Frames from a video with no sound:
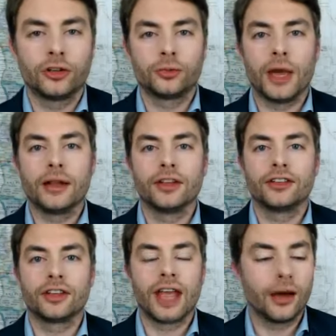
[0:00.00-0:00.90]
suspend
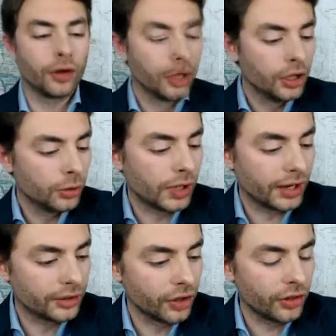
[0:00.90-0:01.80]
this account.
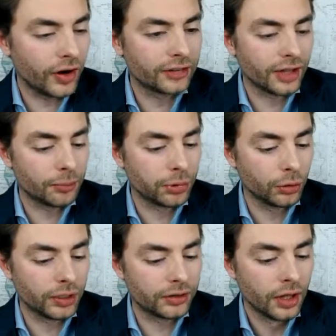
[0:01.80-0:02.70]
We had another
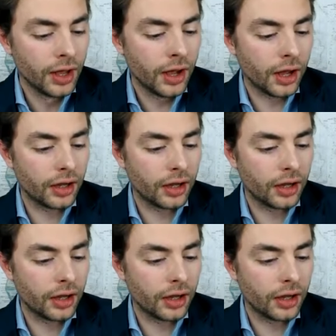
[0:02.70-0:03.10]
example with